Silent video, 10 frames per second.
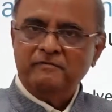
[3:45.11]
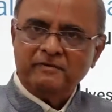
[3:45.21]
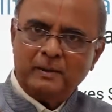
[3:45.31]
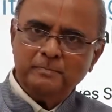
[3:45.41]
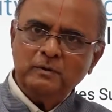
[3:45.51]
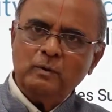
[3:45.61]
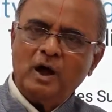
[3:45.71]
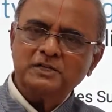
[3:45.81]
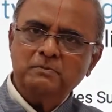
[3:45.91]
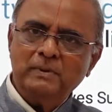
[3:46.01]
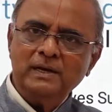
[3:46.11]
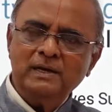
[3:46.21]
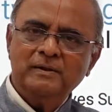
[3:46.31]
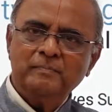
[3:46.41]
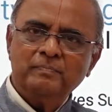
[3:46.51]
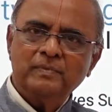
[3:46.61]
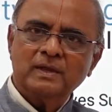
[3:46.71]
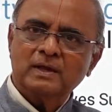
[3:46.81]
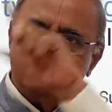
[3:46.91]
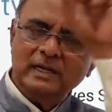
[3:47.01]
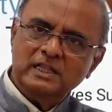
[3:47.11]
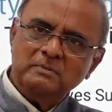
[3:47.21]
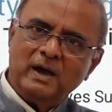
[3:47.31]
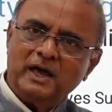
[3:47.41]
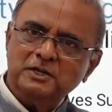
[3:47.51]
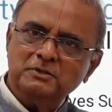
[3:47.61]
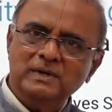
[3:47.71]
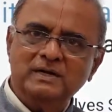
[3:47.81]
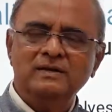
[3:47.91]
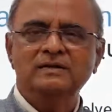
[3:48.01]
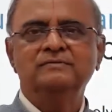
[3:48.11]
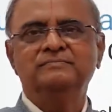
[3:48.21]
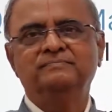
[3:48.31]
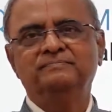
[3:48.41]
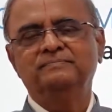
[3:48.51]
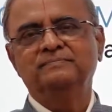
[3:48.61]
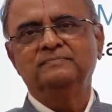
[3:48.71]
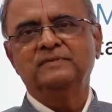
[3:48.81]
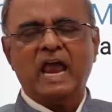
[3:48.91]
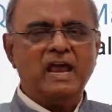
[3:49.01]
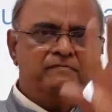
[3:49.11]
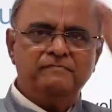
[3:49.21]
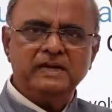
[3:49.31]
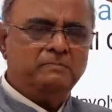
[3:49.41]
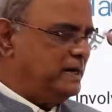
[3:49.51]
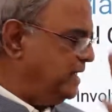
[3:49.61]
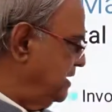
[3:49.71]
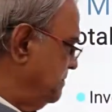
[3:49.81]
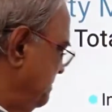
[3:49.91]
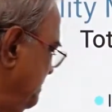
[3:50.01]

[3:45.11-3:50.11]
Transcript: from the watchman till the management, everybody,